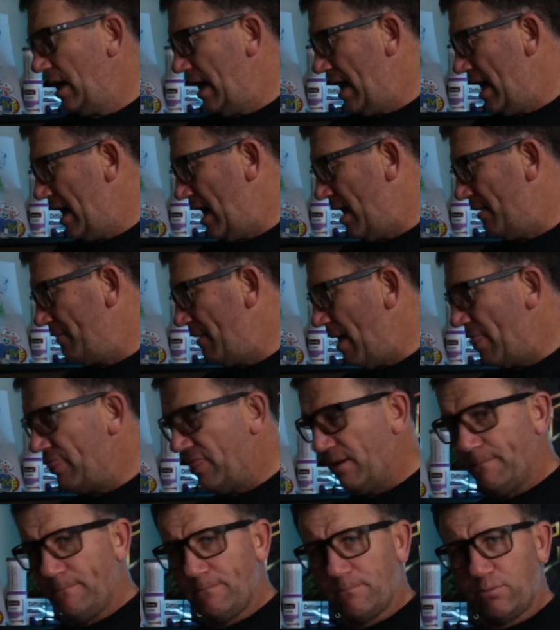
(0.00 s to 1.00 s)

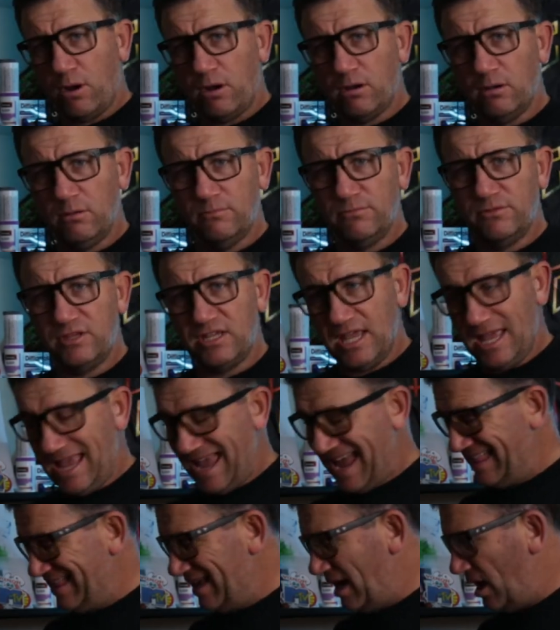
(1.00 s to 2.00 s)

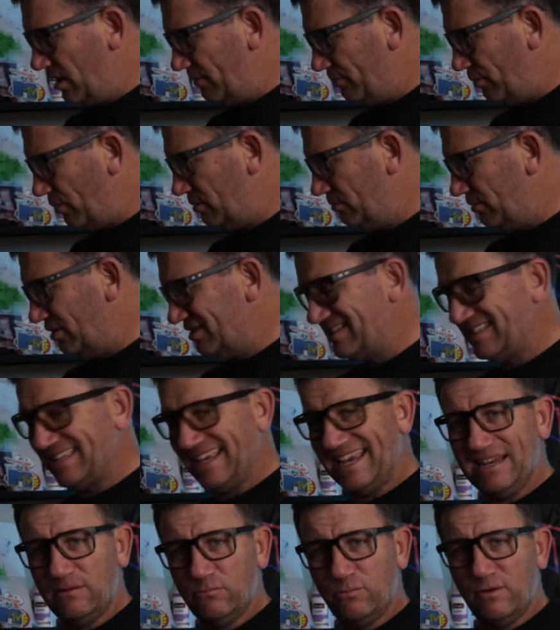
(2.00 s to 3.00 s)
The only problem I've
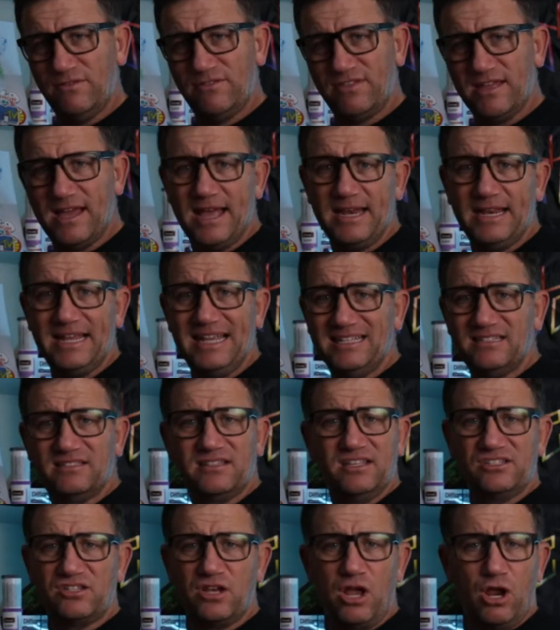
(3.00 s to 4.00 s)
seen with that is
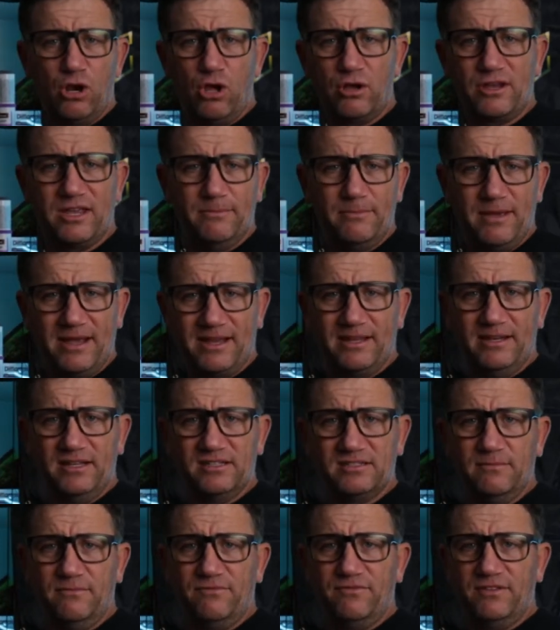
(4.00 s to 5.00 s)
there's no locking
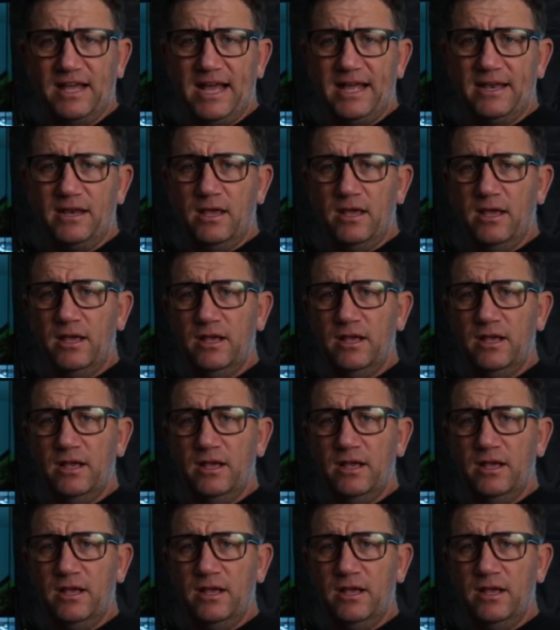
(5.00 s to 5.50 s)
mechanism for that.